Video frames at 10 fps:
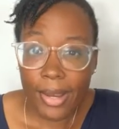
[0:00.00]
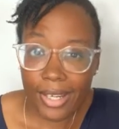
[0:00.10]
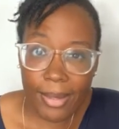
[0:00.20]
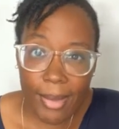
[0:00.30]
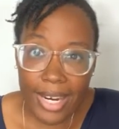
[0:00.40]

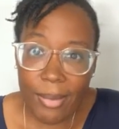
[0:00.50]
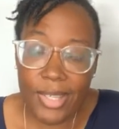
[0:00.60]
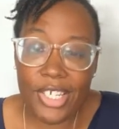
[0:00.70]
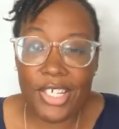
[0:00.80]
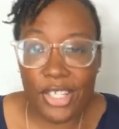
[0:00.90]
Again, my
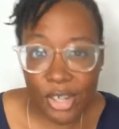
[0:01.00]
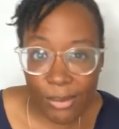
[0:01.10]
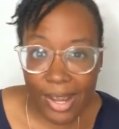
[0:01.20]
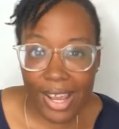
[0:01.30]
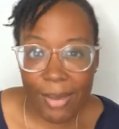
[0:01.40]
name is
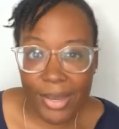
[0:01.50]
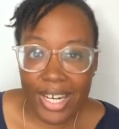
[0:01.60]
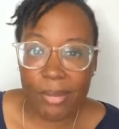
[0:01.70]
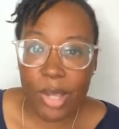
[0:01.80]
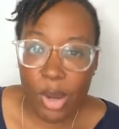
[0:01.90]
Khadirah
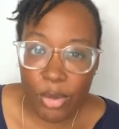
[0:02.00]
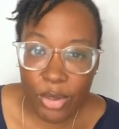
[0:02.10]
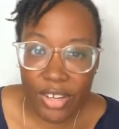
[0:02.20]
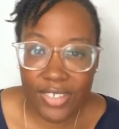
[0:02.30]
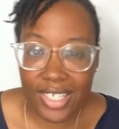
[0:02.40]
Muhammad. I'm the
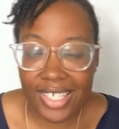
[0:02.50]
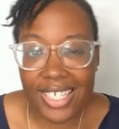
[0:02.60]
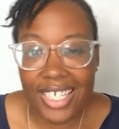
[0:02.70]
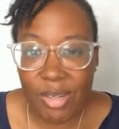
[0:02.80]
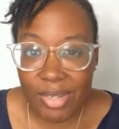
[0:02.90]
owner of
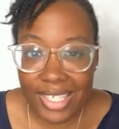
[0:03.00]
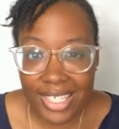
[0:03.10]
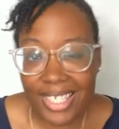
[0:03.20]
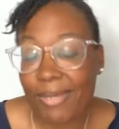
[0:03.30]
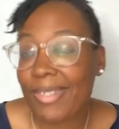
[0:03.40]

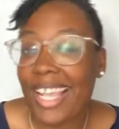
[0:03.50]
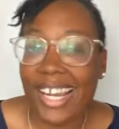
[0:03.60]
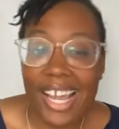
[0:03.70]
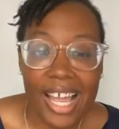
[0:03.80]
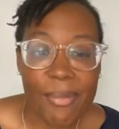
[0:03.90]

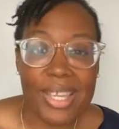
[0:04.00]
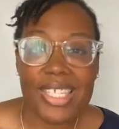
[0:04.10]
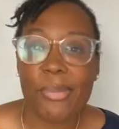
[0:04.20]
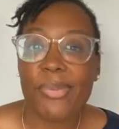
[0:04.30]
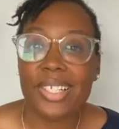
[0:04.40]
SucceedingWithSystems.com.
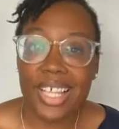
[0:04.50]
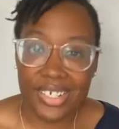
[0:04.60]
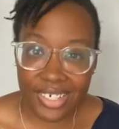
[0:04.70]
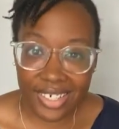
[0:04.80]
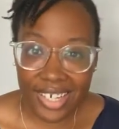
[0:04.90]
It's a
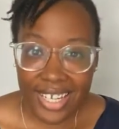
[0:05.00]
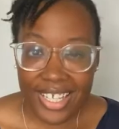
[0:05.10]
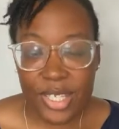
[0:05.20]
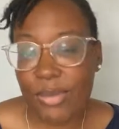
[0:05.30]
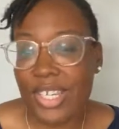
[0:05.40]
pleasure
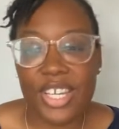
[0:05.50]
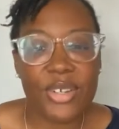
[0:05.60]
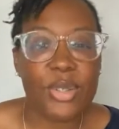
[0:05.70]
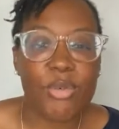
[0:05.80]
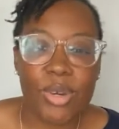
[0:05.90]
to be
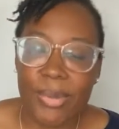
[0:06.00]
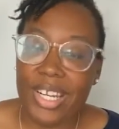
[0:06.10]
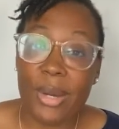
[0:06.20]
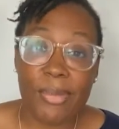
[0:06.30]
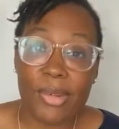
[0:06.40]
here in the
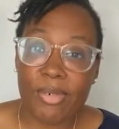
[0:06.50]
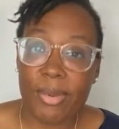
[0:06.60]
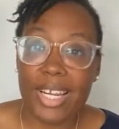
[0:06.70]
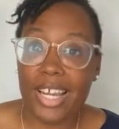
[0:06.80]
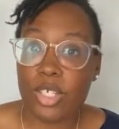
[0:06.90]
Women Helping
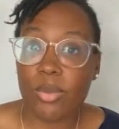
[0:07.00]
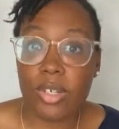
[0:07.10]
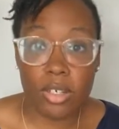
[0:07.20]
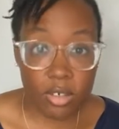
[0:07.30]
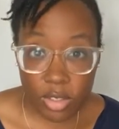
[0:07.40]
Women
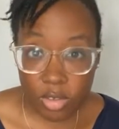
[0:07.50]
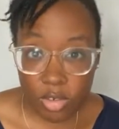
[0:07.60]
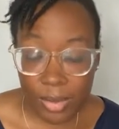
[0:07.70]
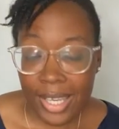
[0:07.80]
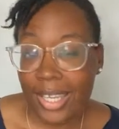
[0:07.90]
Entrepreneurs
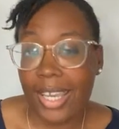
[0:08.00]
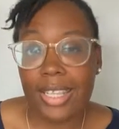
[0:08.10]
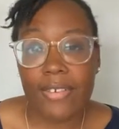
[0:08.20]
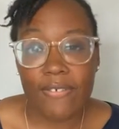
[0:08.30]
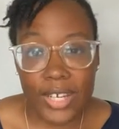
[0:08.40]
group
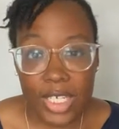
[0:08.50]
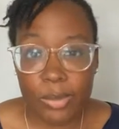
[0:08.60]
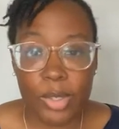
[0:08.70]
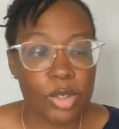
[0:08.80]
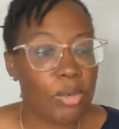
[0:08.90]
in the
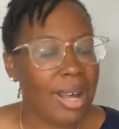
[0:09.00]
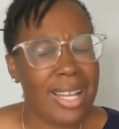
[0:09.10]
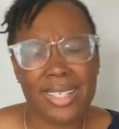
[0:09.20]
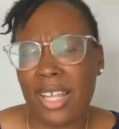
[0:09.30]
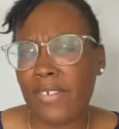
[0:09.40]
Facebook group.
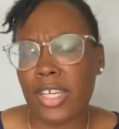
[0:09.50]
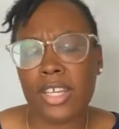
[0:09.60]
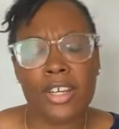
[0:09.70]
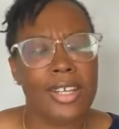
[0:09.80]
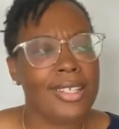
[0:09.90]
I love it
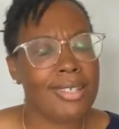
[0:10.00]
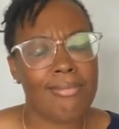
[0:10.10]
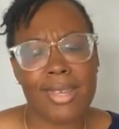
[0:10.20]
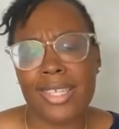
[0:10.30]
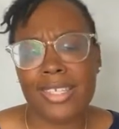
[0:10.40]
here. It's
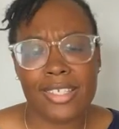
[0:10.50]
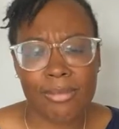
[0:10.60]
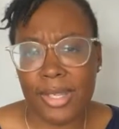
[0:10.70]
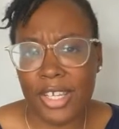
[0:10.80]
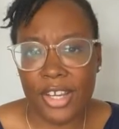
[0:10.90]
amazing
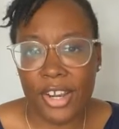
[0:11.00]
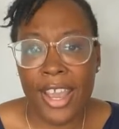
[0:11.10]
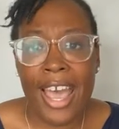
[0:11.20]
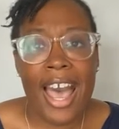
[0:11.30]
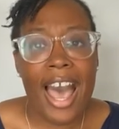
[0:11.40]
to be here.
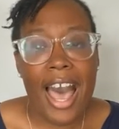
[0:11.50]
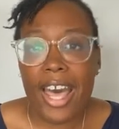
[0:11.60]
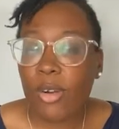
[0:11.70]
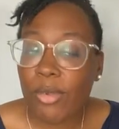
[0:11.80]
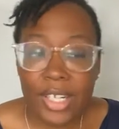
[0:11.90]

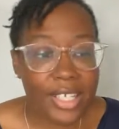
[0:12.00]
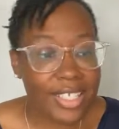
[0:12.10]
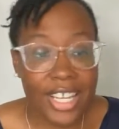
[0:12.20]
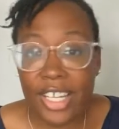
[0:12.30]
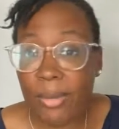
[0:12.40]
I don't want
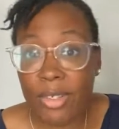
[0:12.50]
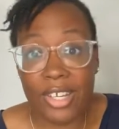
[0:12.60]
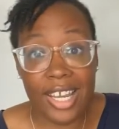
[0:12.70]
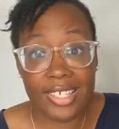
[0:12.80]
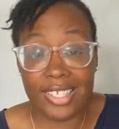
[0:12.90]
to take up
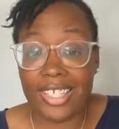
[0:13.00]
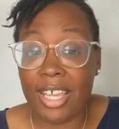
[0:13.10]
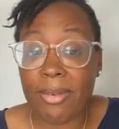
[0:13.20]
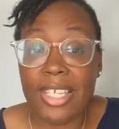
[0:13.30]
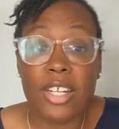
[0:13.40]
you guys'
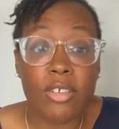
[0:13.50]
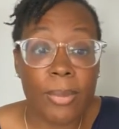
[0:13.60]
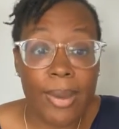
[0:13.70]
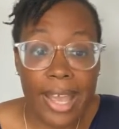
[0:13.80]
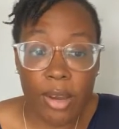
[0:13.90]
time because I know
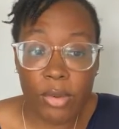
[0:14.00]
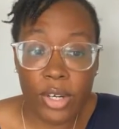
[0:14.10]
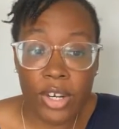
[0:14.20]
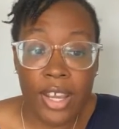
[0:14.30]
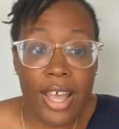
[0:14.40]
the
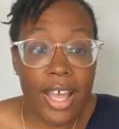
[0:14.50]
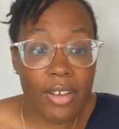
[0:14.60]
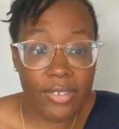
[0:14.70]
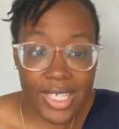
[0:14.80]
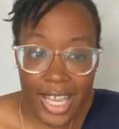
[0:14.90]
power
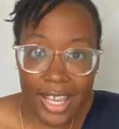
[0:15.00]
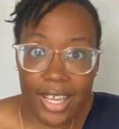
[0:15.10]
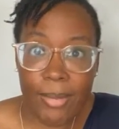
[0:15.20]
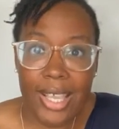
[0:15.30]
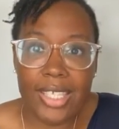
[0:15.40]
of
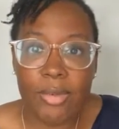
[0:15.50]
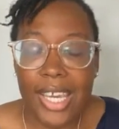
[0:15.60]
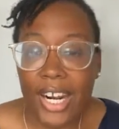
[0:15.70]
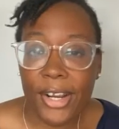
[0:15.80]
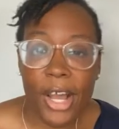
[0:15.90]
time. I see
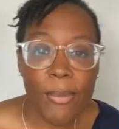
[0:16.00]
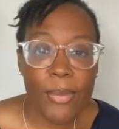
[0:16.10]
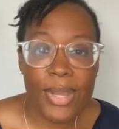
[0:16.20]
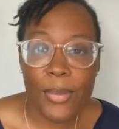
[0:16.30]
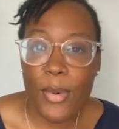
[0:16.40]
we got a
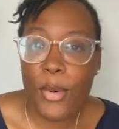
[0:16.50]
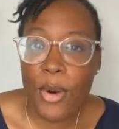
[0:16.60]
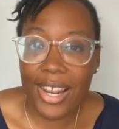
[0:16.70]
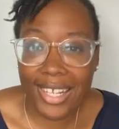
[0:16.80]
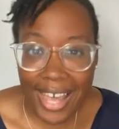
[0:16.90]
couple people
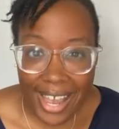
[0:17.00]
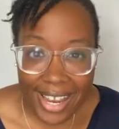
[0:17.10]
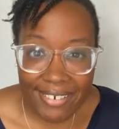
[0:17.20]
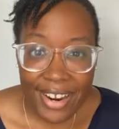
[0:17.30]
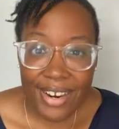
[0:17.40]
who are
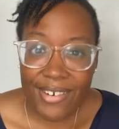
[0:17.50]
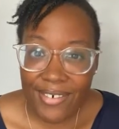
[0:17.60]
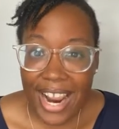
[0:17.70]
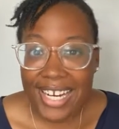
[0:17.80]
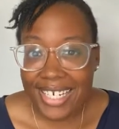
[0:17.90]
live
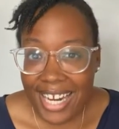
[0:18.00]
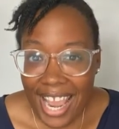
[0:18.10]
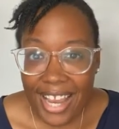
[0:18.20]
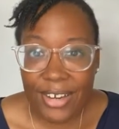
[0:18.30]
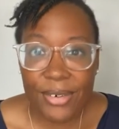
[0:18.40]
right
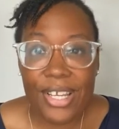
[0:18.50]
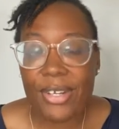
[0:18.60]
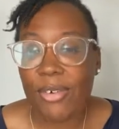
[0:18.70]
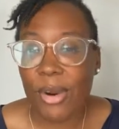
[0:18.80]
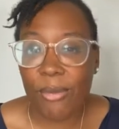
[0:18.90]
now
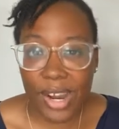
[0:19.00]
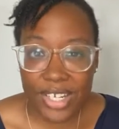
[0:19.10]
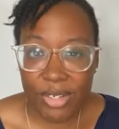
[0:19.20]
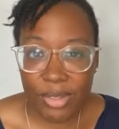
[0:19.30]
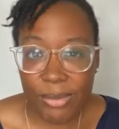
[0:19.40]
and who are
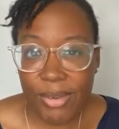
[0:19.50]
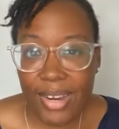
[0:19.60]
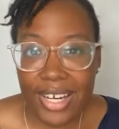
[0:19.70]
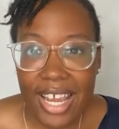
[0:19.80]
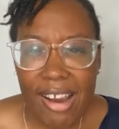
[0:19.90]
watching with me
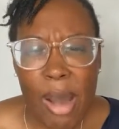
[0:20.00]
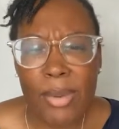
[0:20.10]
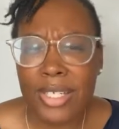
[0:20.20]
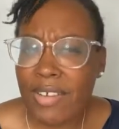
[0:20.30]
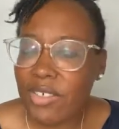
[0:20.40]
right now. I
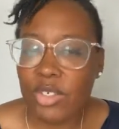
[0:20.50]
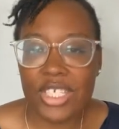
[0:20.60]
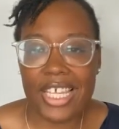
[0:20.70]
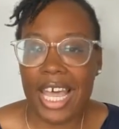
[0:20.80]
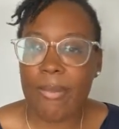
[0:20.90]
would love you
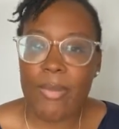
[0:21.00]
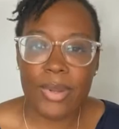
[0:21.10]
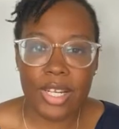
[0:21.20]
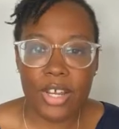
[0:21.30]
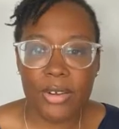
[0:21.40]
just comment
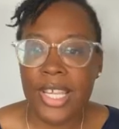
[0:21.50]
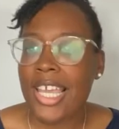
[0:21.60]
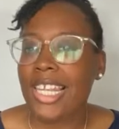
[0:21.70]
below.